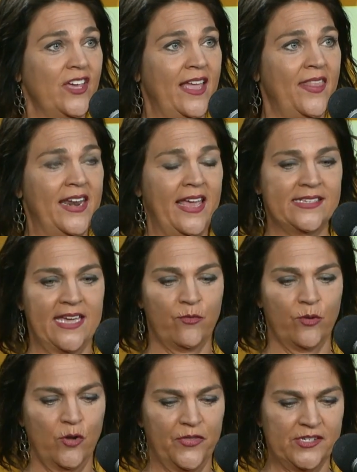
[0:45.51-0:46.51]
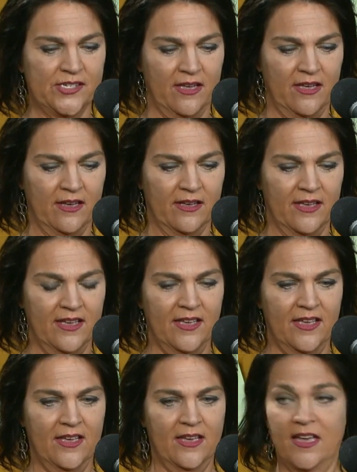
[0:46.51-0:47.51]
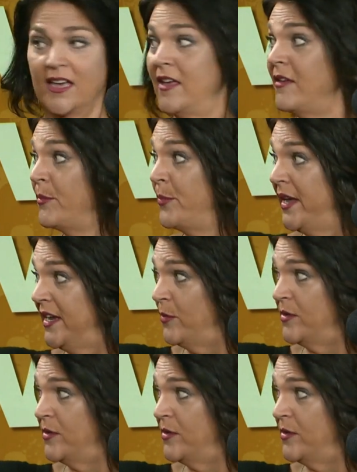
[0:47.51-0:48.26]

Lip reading: And then as I wrote the song, Buddy